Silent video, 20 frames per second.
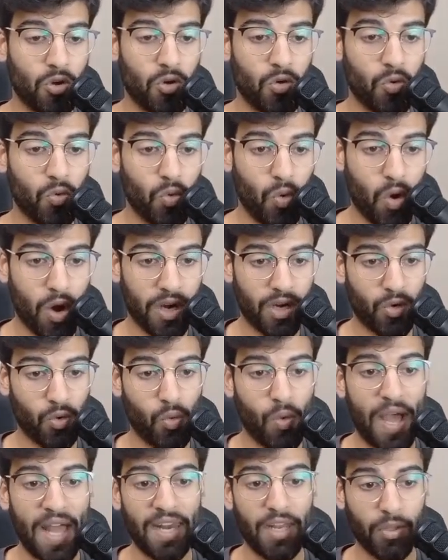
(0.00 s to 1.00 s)
what
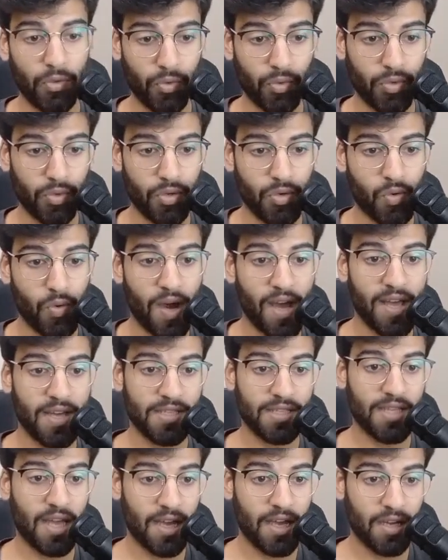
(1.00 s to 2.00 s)
value do I
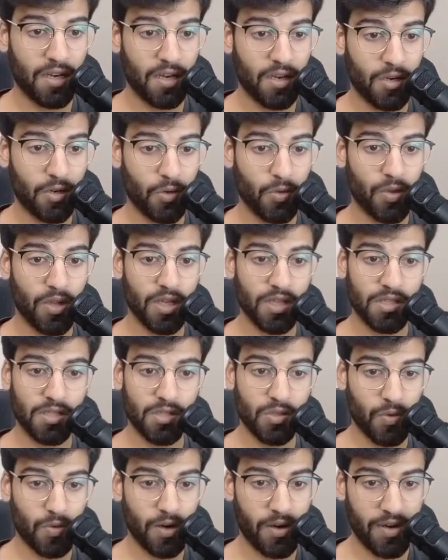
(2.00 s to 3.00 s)
assign to this
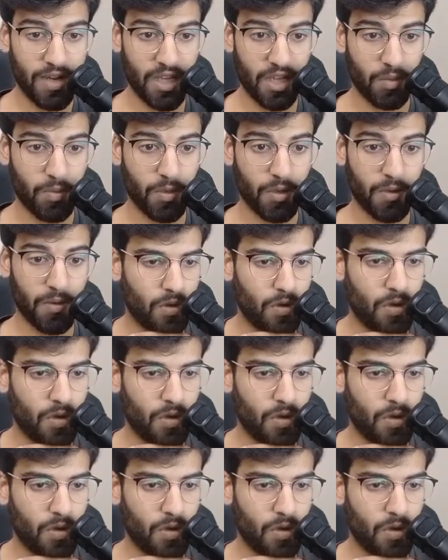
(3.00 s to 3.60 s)
variable.